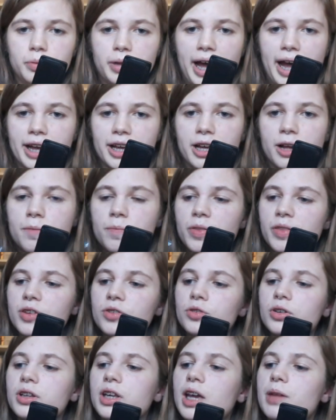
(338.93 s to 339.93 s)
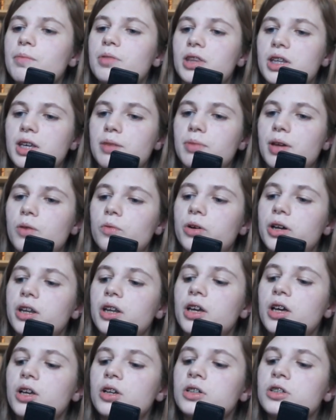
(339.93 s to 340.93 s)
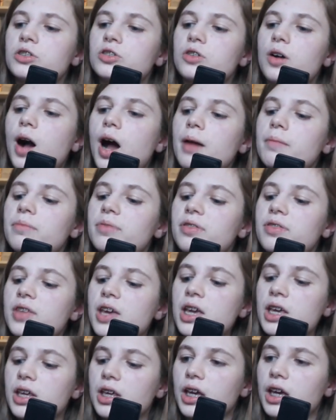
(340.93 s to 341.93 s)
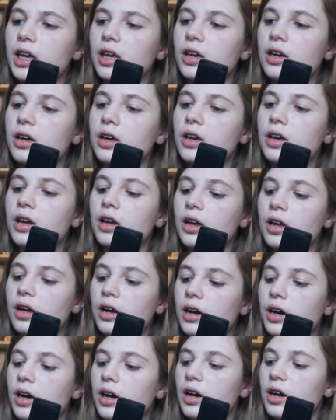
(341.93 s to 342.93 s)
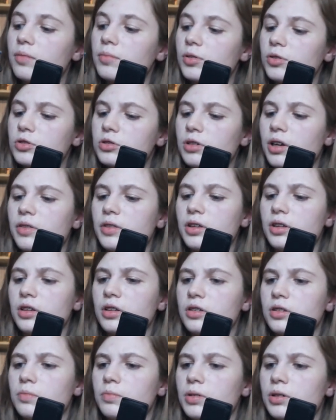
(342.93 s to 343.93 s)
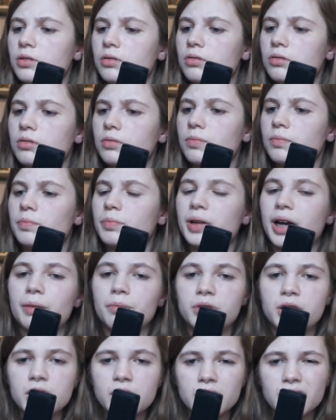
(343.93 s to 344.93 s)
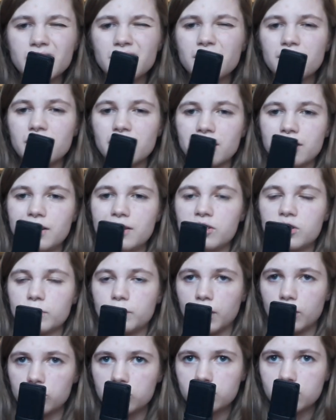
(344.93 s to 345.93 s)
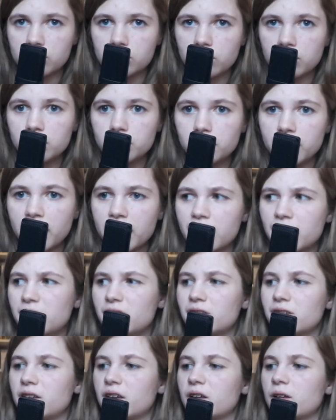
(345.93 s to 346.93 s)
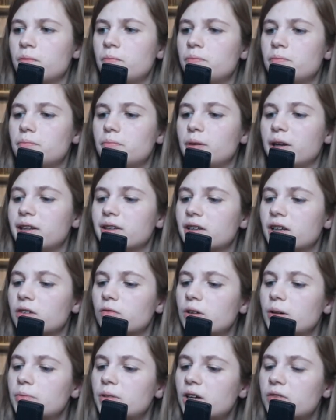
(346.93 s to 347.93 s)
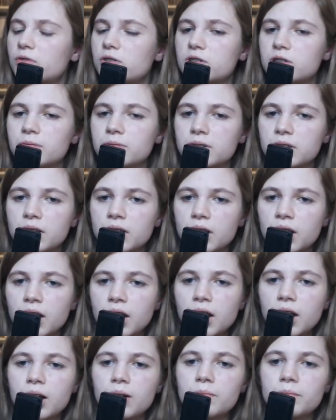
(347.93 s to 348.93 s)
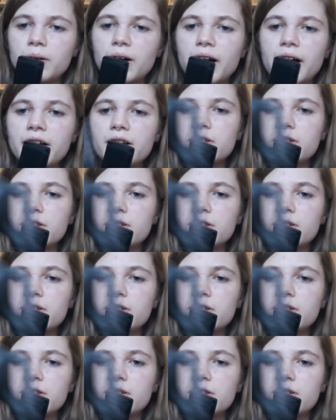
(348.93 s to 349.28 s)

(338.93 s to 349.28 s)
black. And this one came in the eBay one. So I'm thinking, um, also, I think he's a bit. But I'm thinking that he's supposed to be solid black and his like paint's kind of rubbed off or something. But I